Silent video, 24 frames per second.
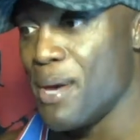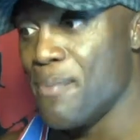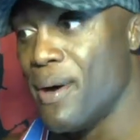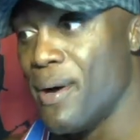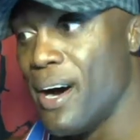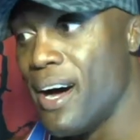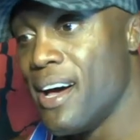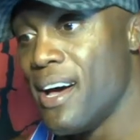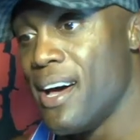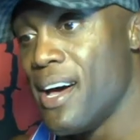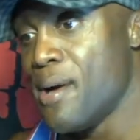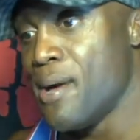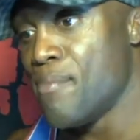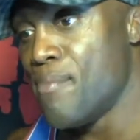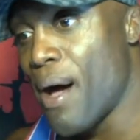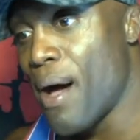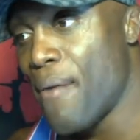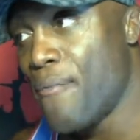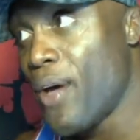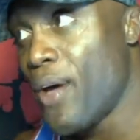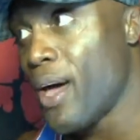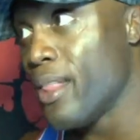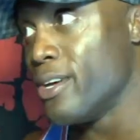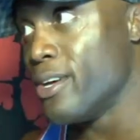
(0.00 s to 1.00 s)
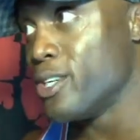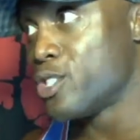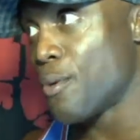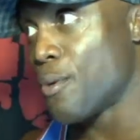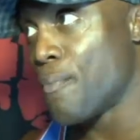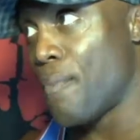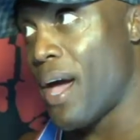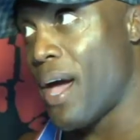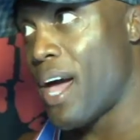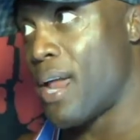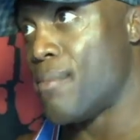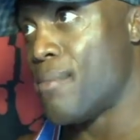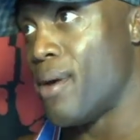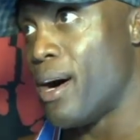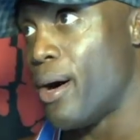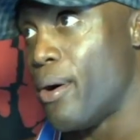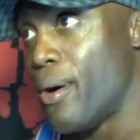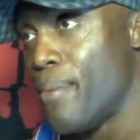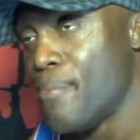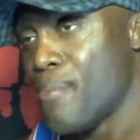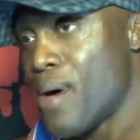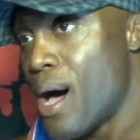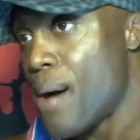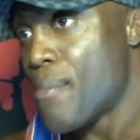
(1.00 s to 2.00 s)
But my family's from Panama.
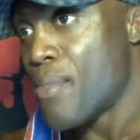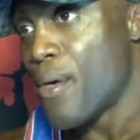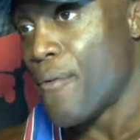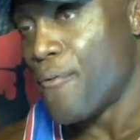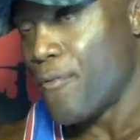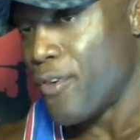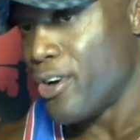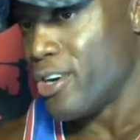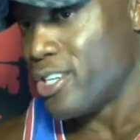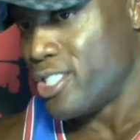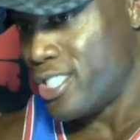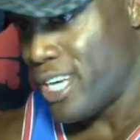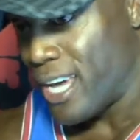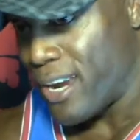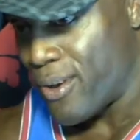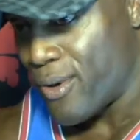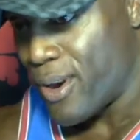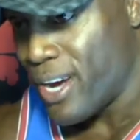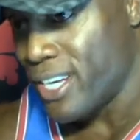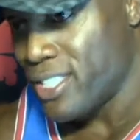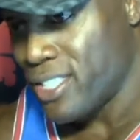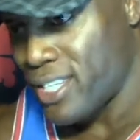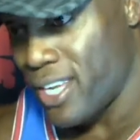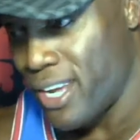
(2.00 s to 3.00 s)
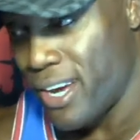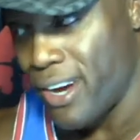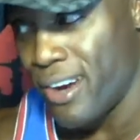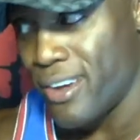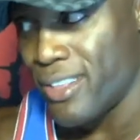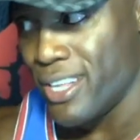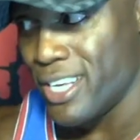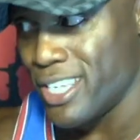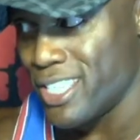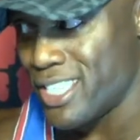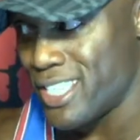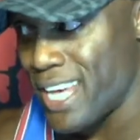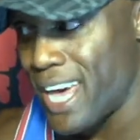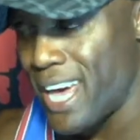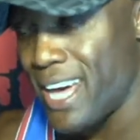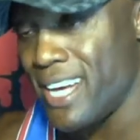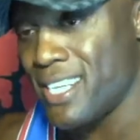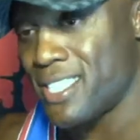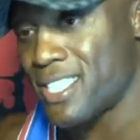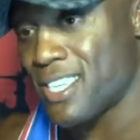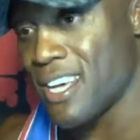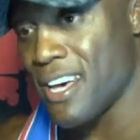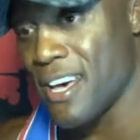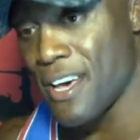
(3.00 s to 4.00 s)
I'm the first generation here in the
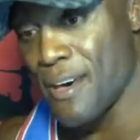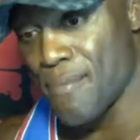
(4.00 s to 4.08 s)
States.